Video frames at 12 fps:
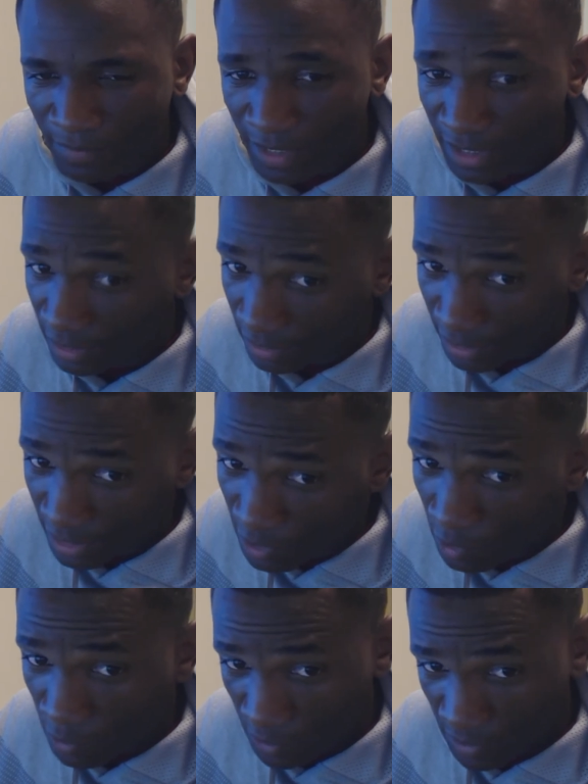
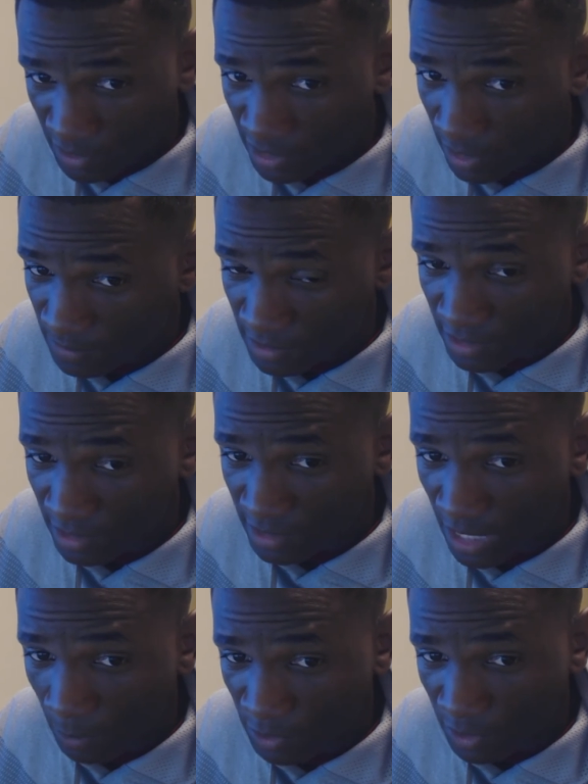illegal
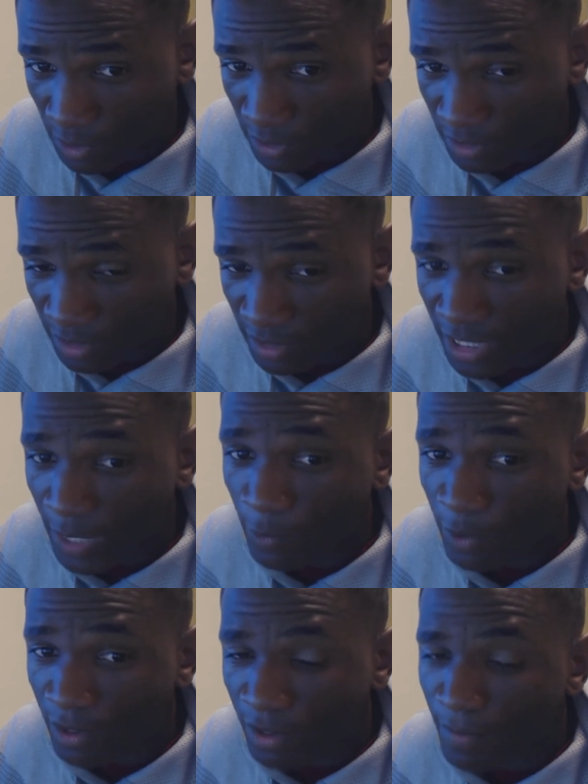substances I was on. They
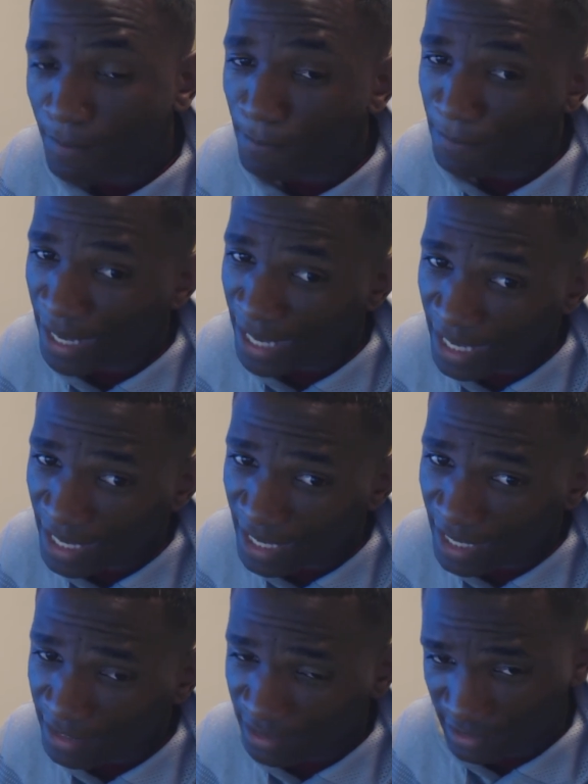were
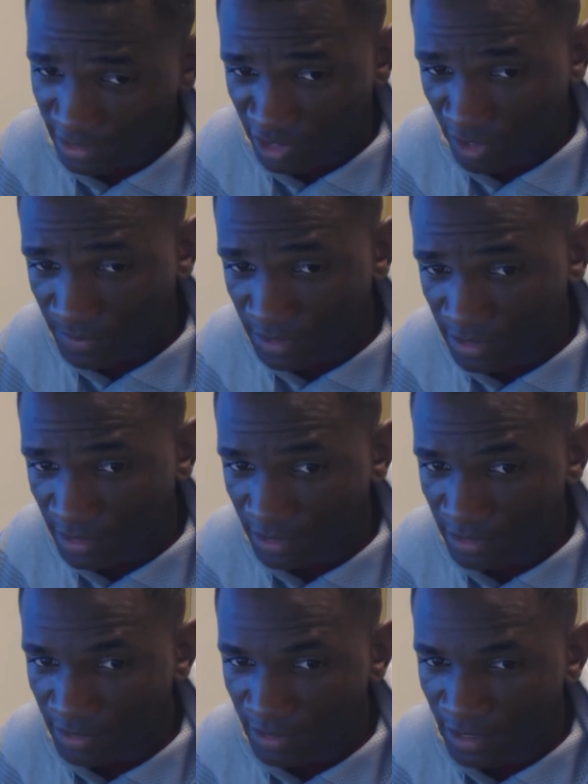banned
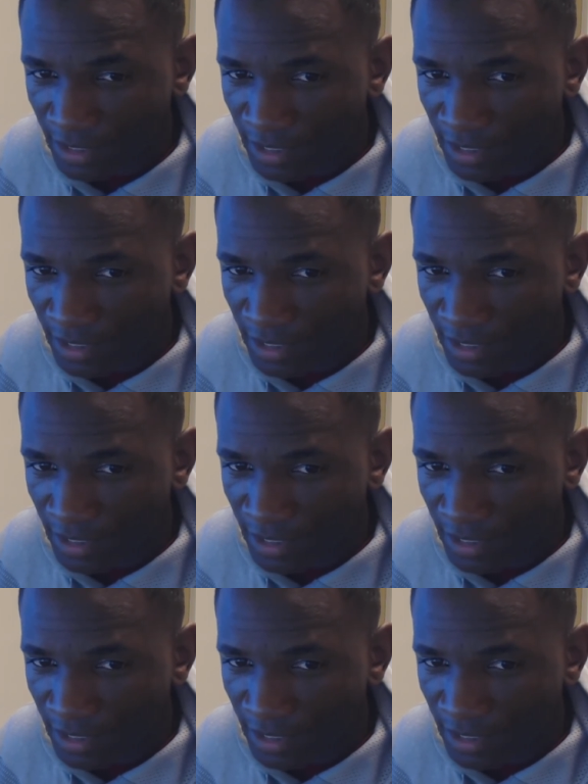substances.